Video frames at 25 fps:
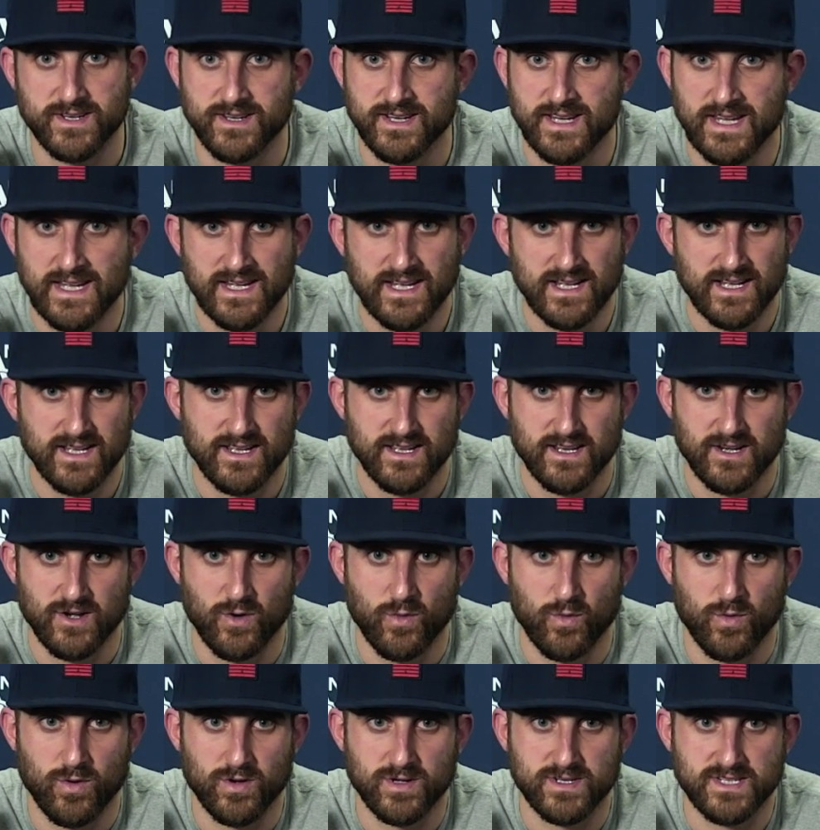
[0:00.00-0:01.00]
And you
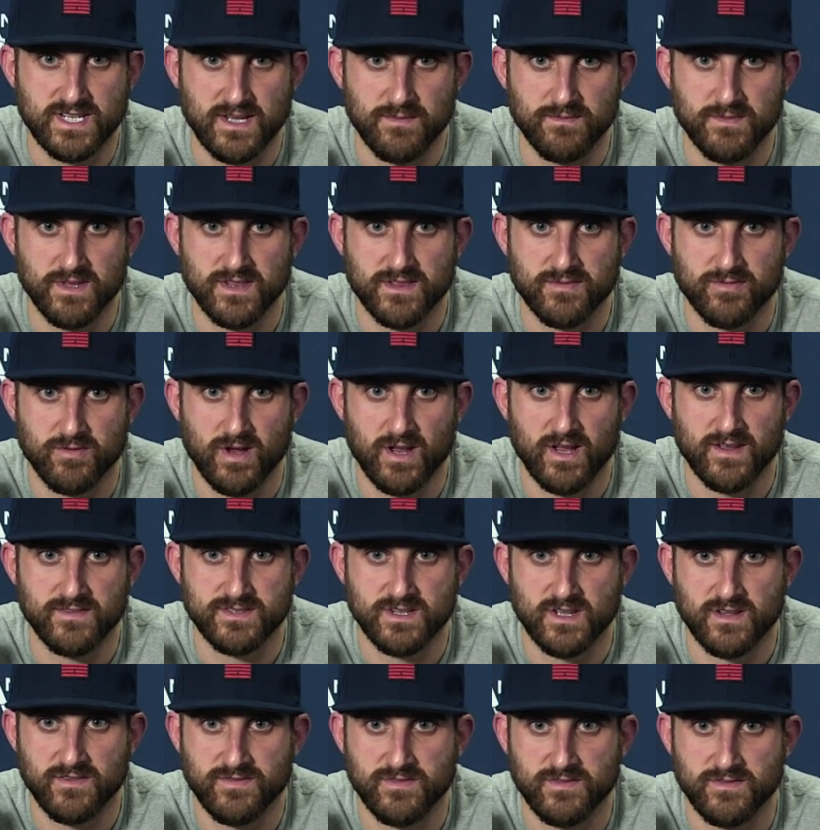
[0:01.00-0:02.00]
know, we're a team that
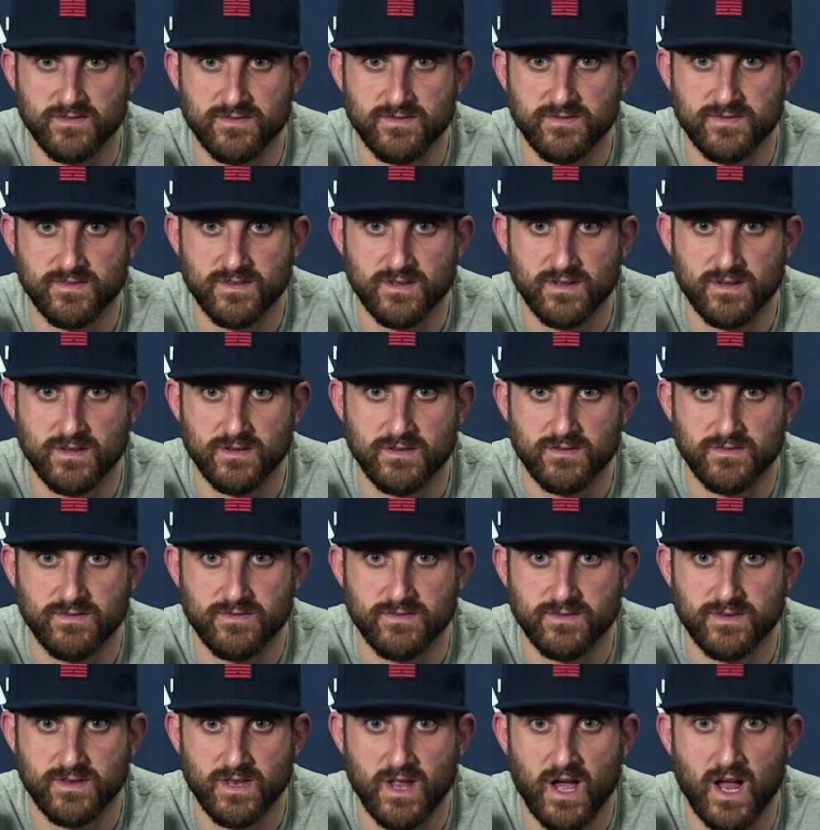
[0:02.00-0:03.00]
thrives off of,
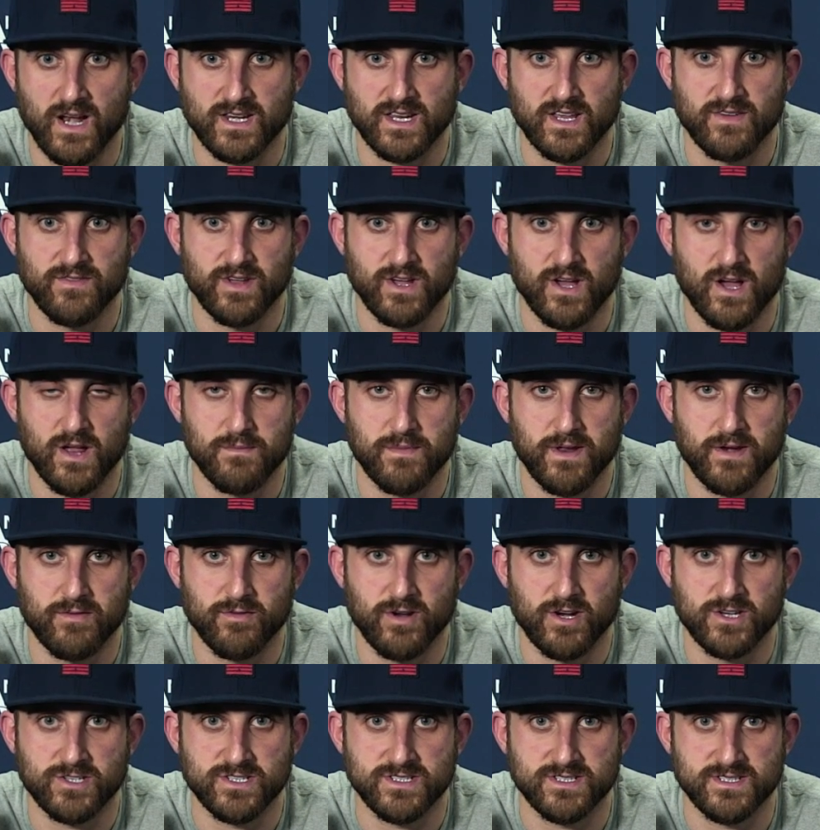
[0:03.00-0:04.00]
of not giving odd man
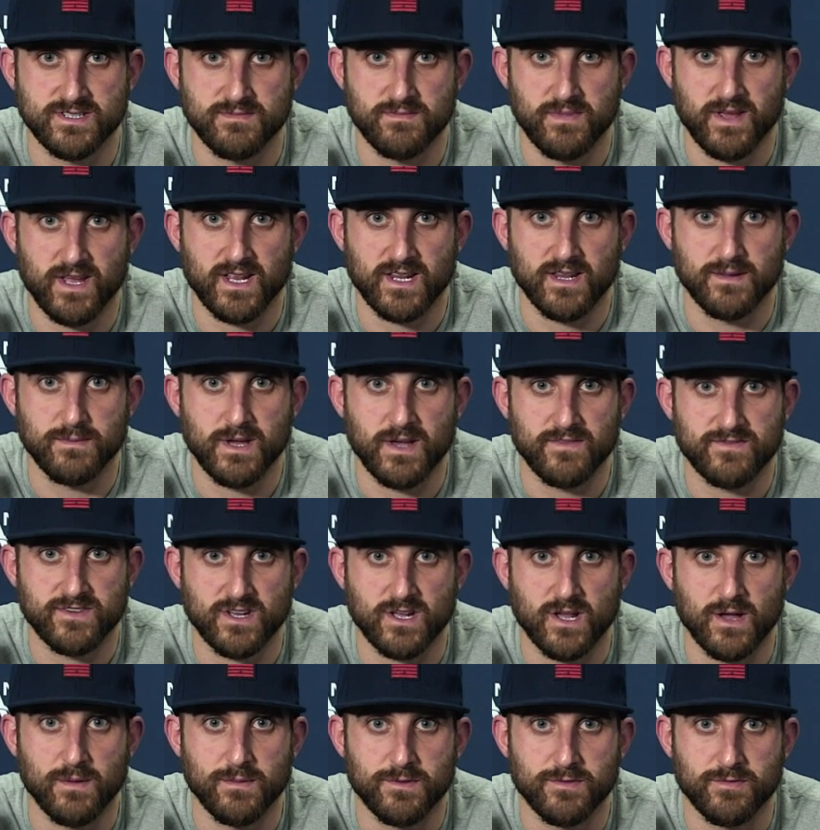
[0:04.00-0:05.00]
rushes and making them have
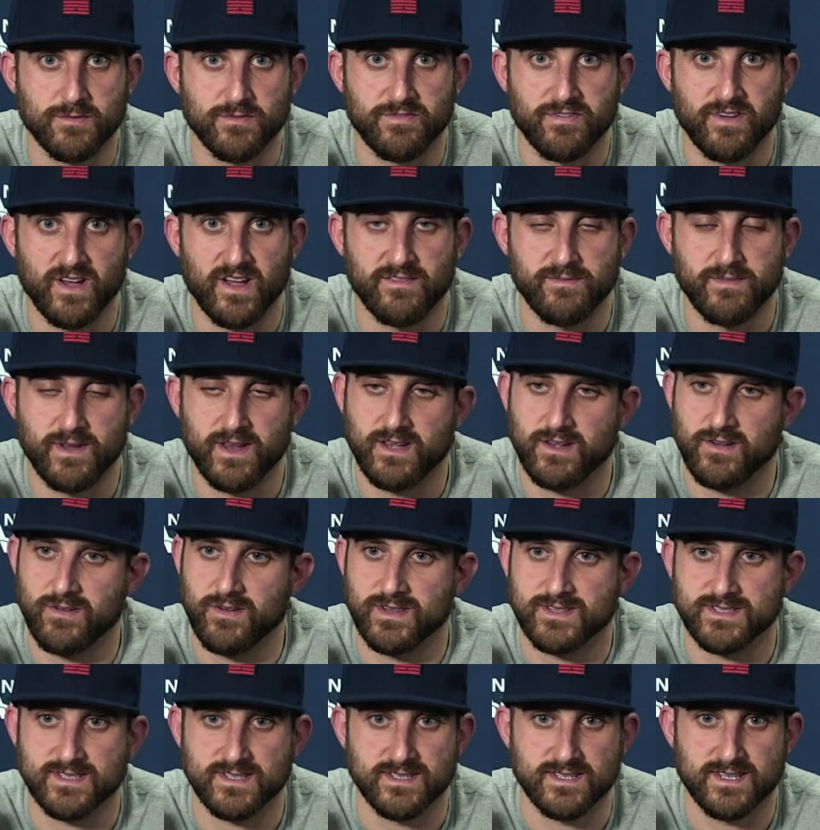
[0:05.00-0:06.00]
to come through five man units.